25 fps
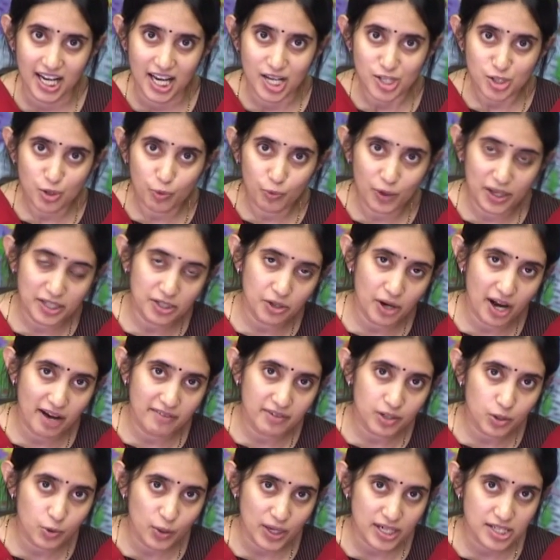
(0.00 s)
So when you
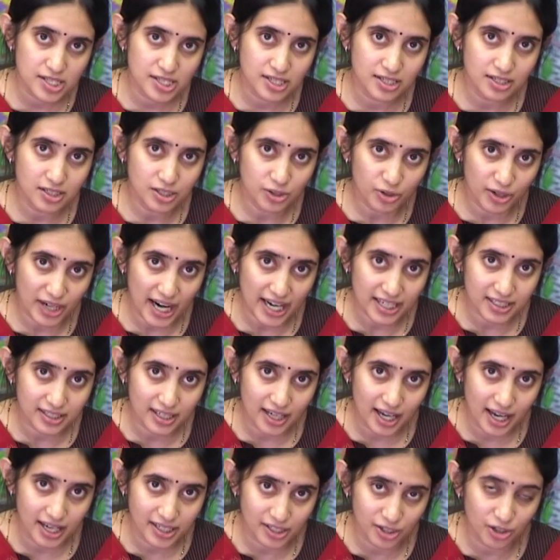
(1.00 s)
have a question you're
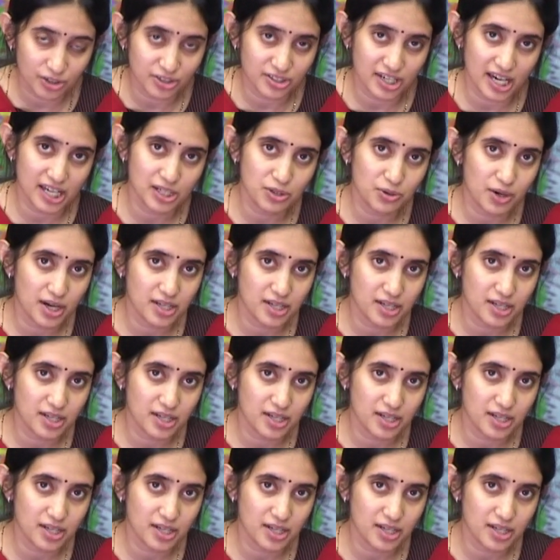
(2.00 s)
and you're trying to